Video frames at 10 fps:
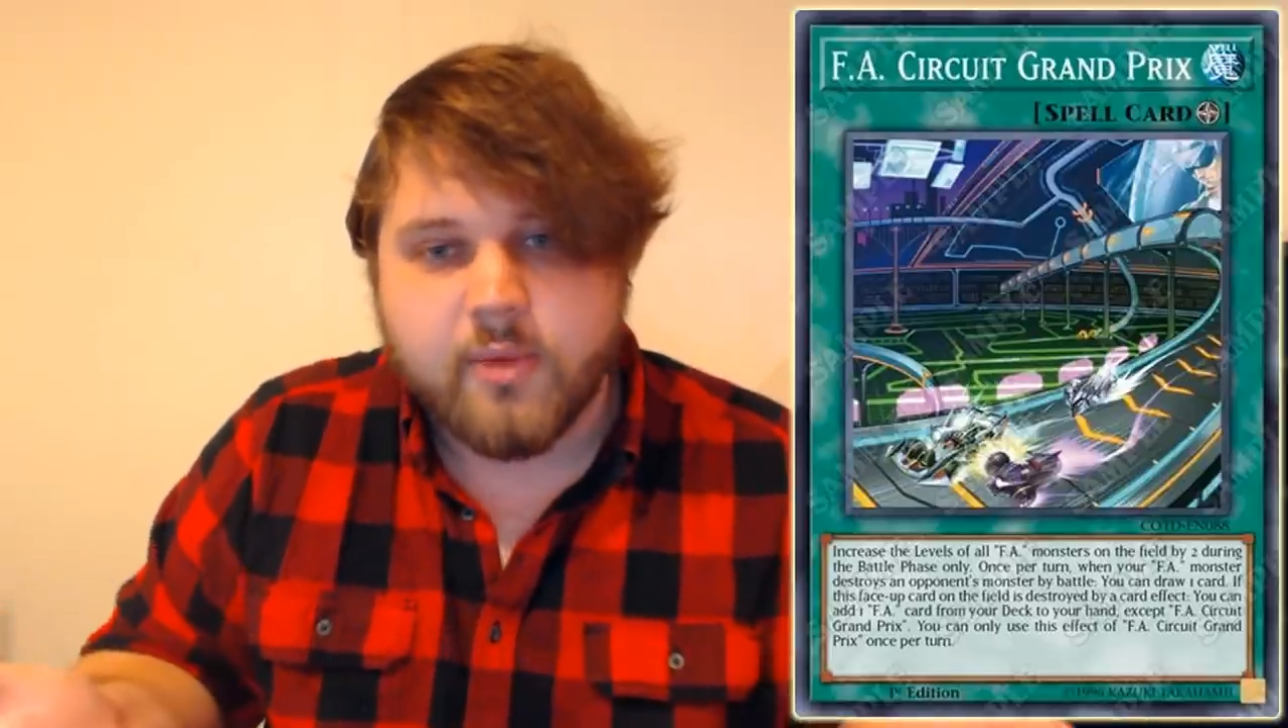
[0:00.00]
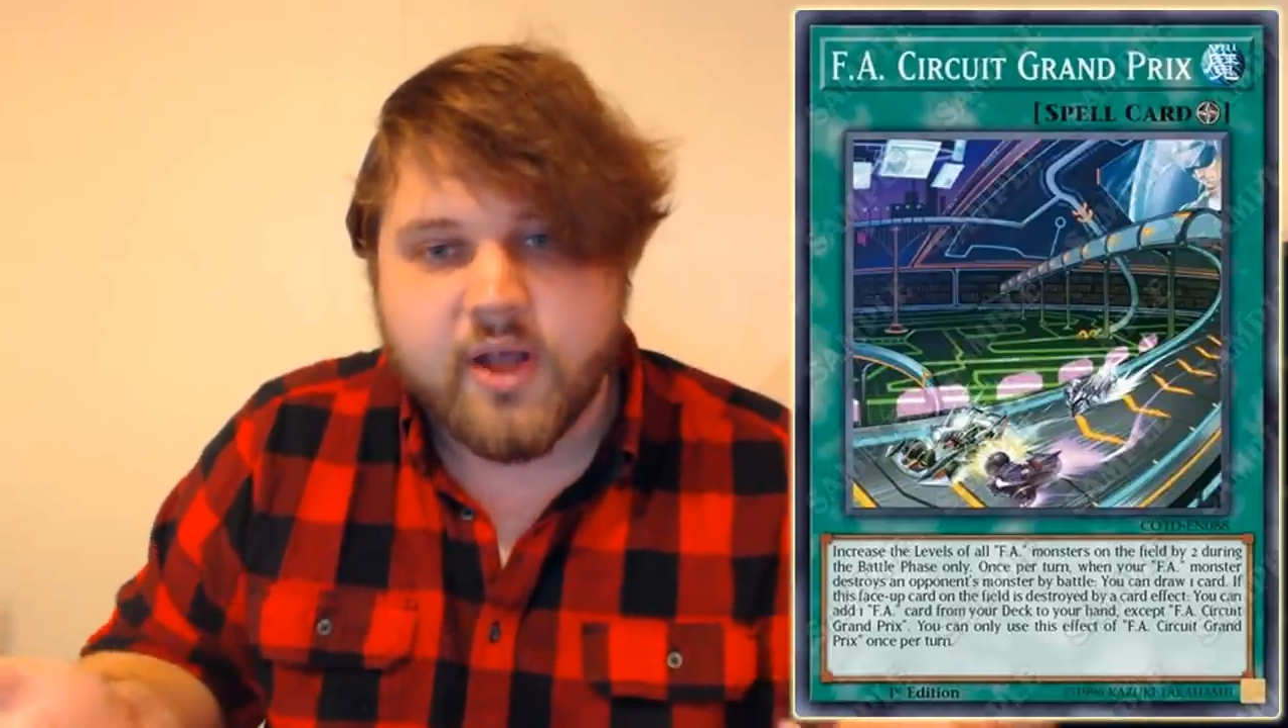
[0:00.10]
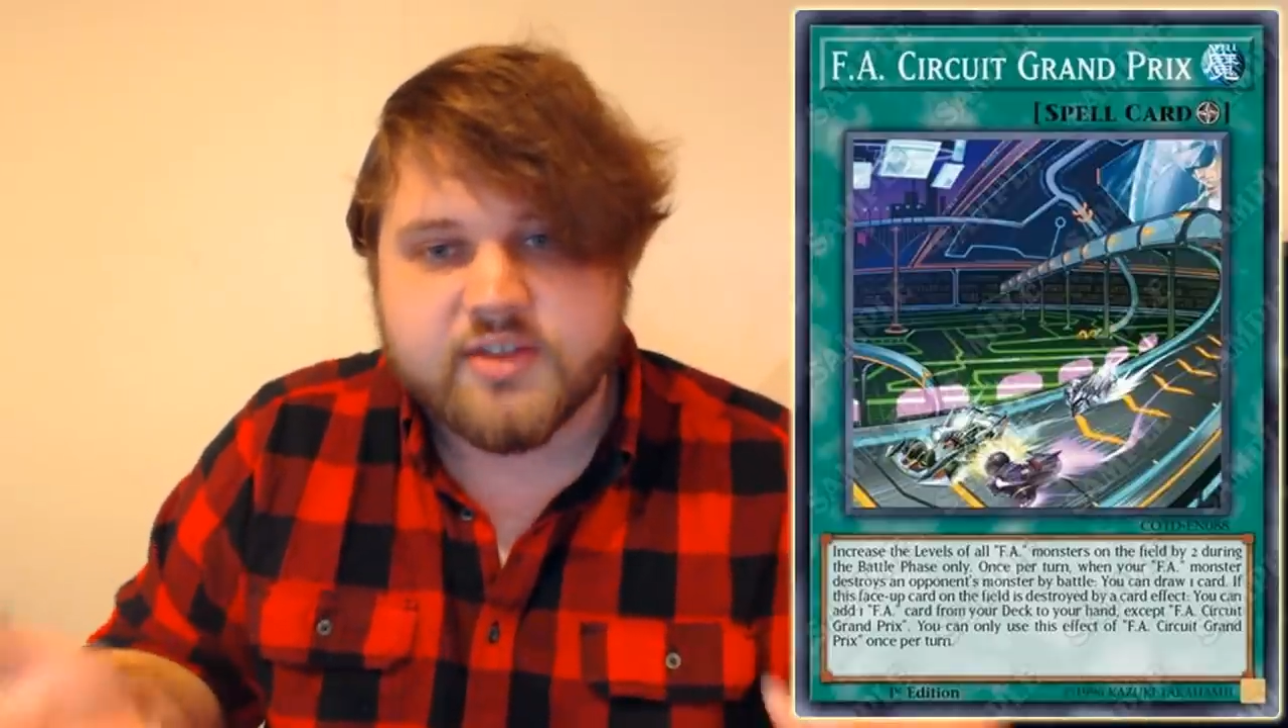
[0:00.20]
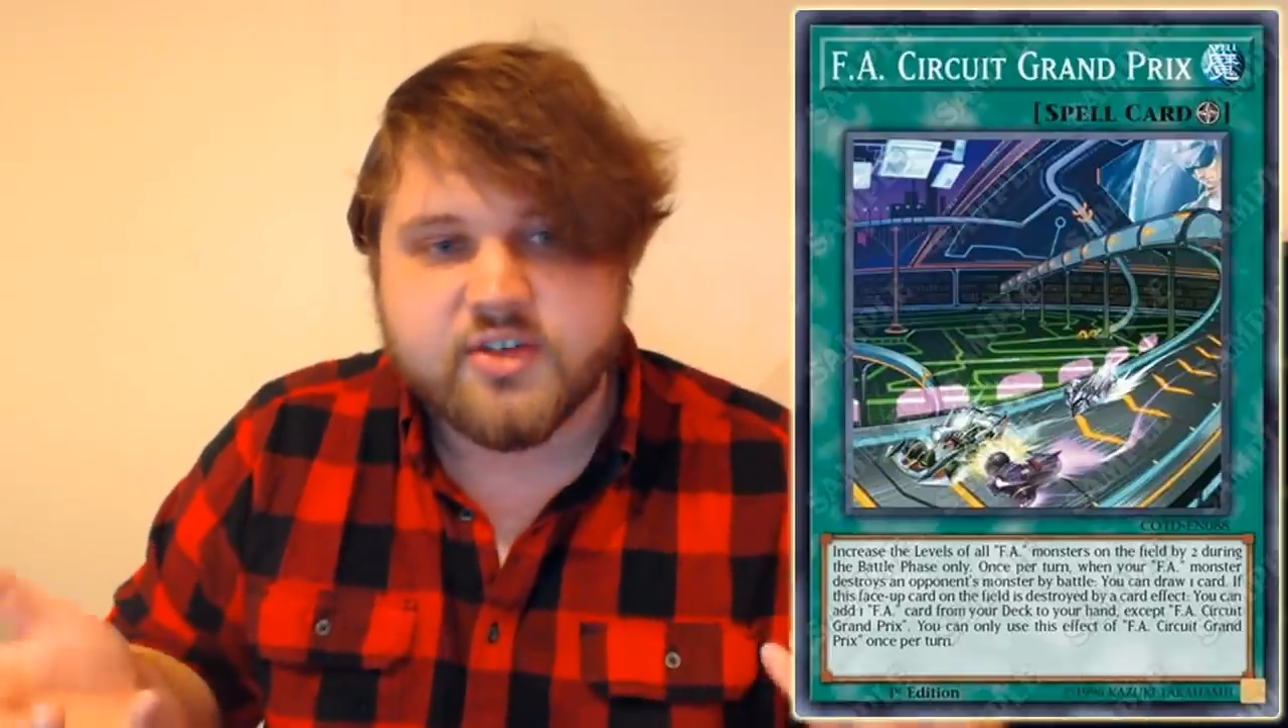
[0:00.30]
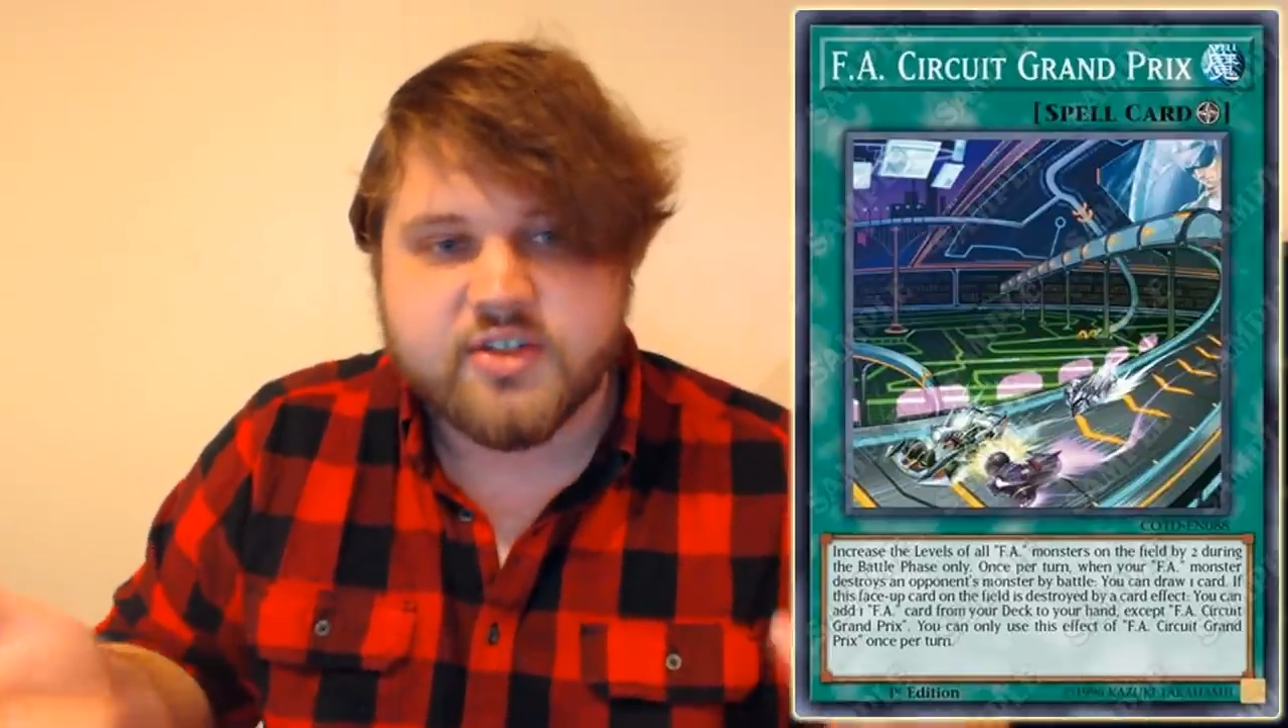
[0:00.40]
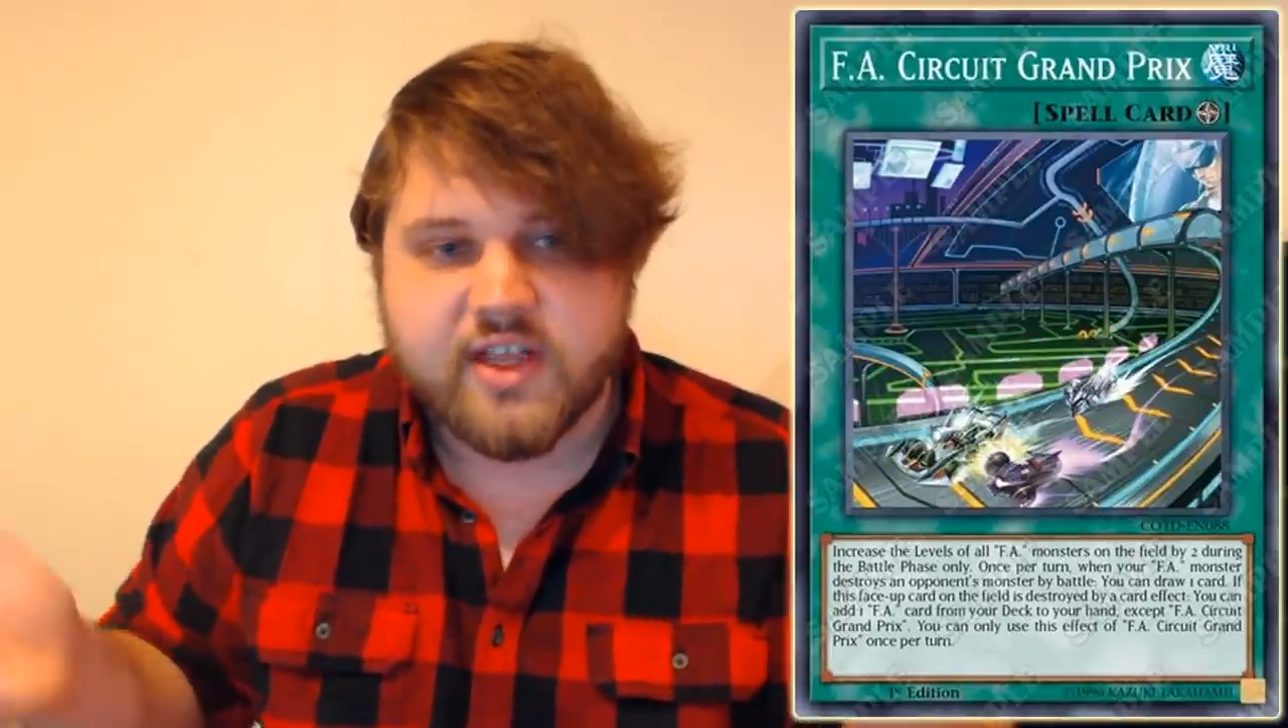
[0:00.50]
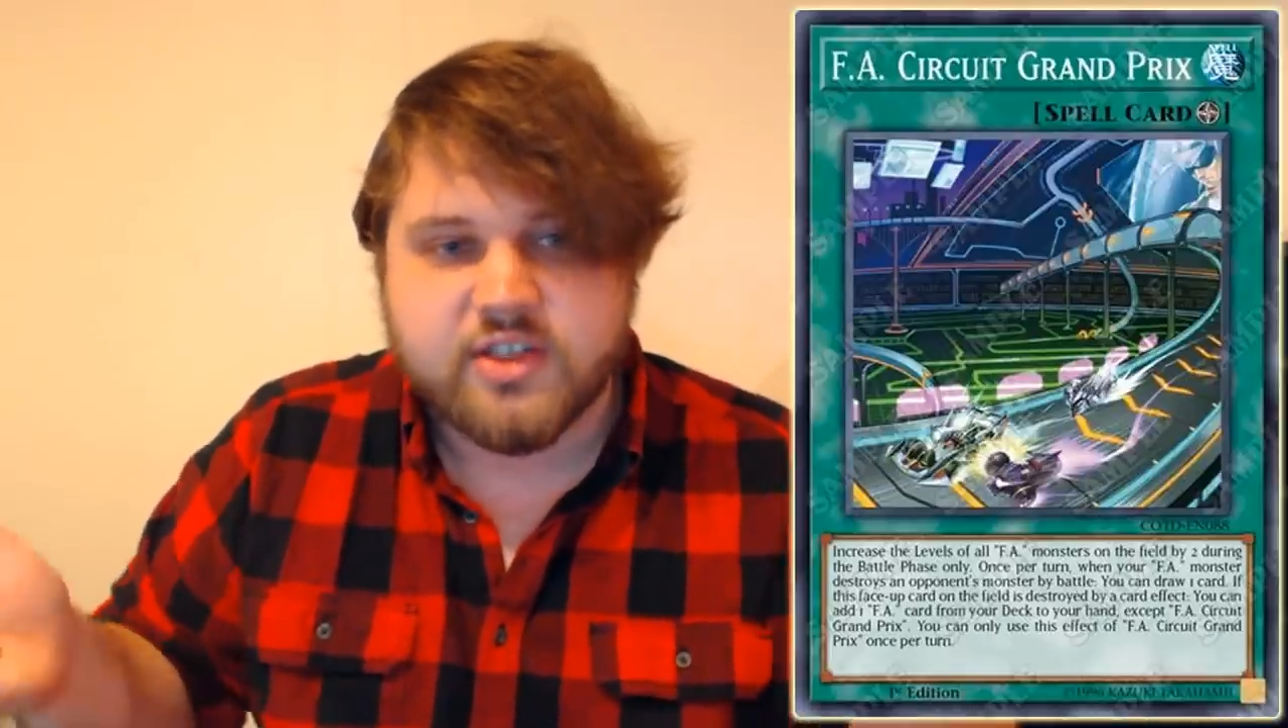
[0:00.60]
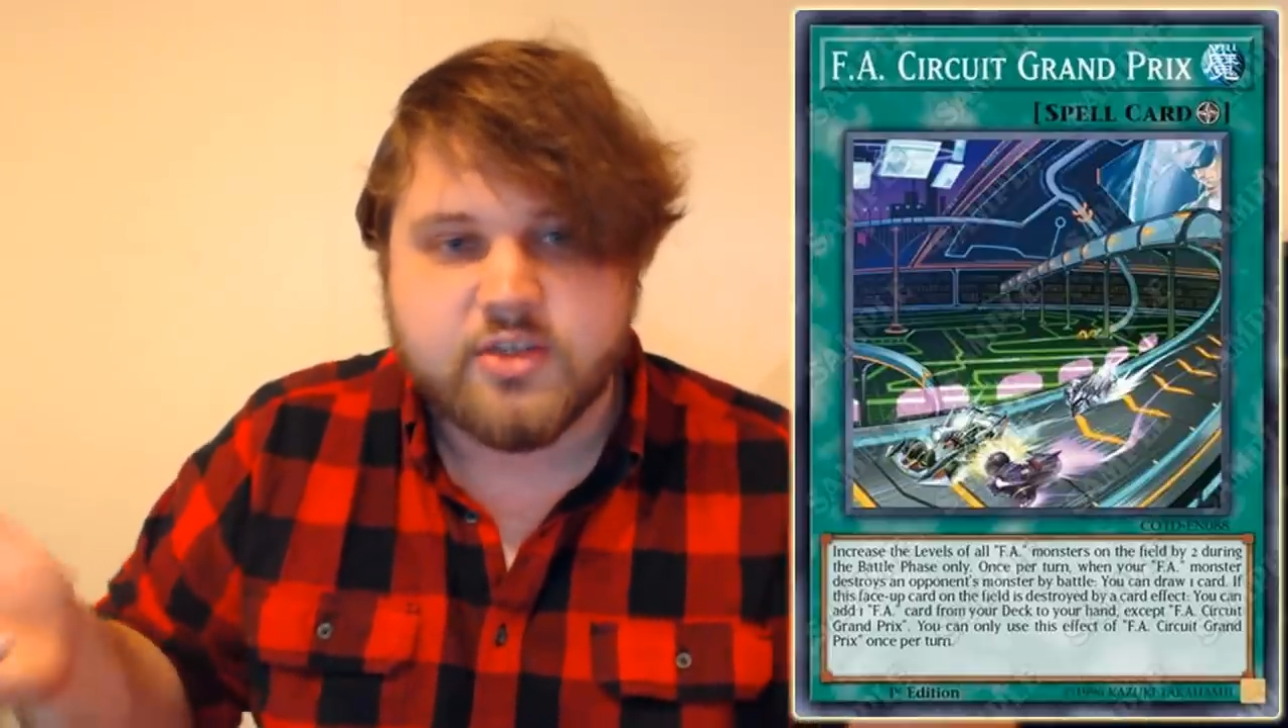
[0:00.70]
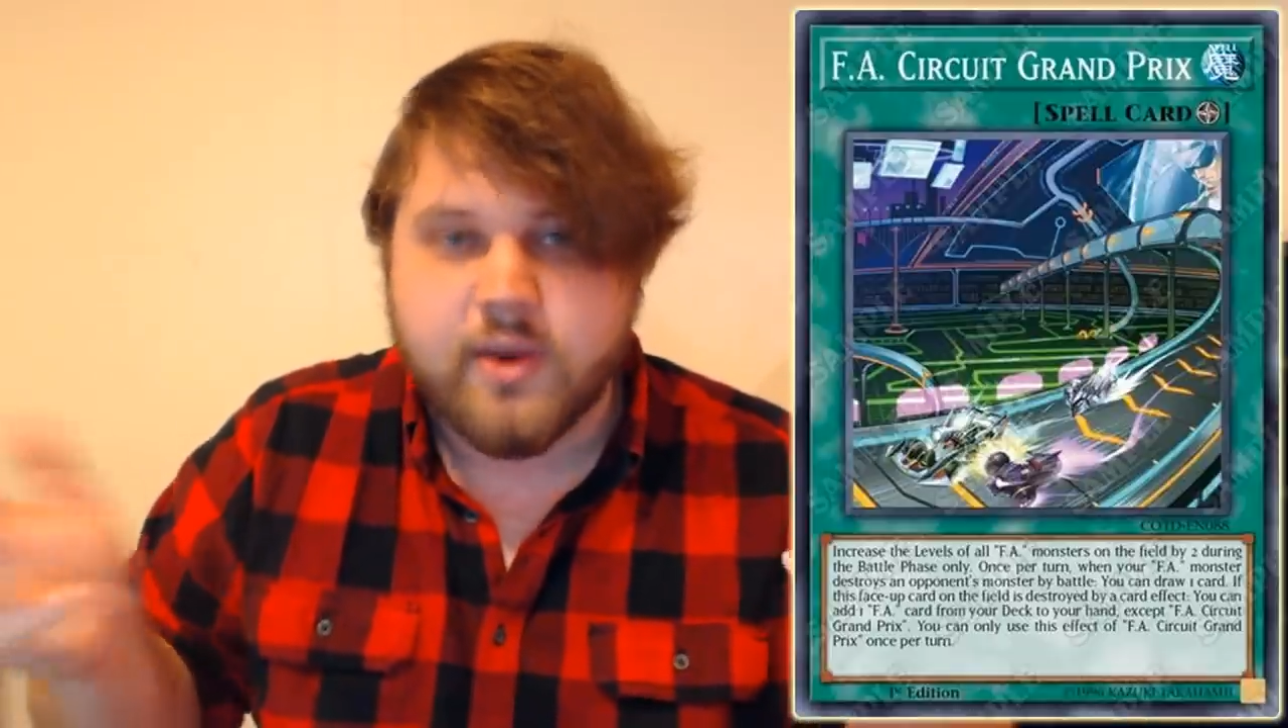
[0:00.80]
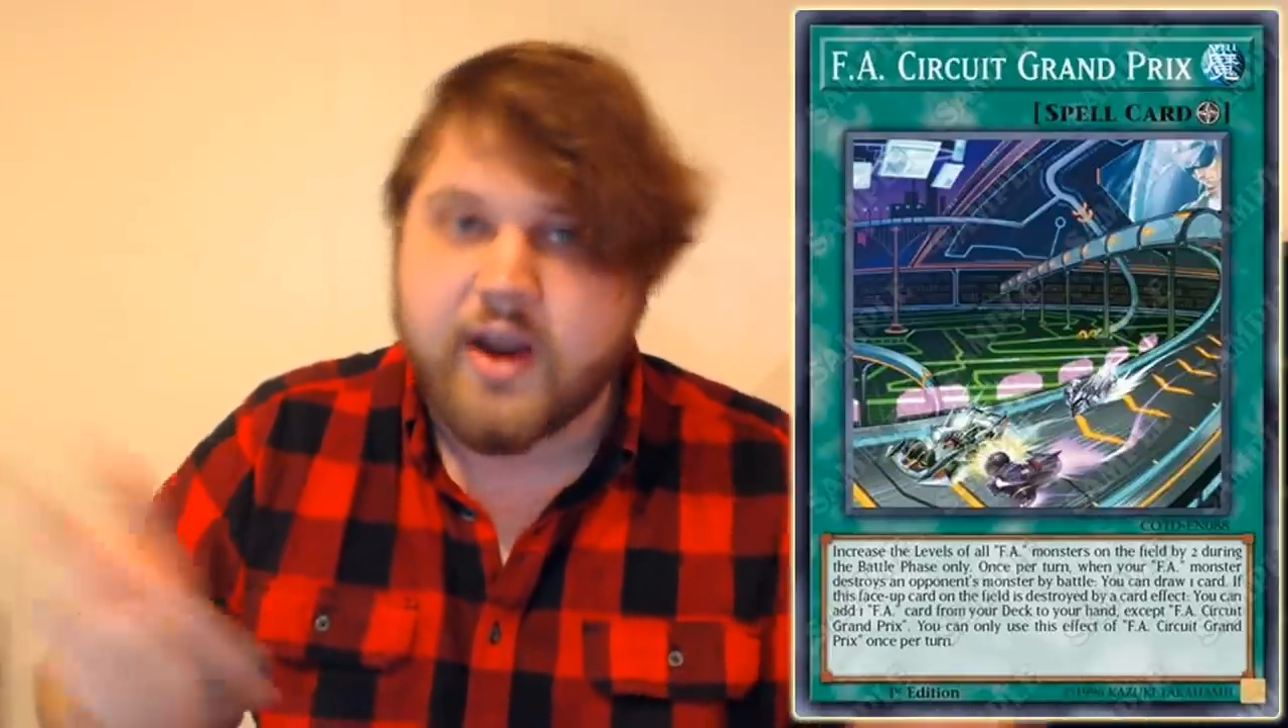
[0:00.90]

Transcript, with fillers: monsters into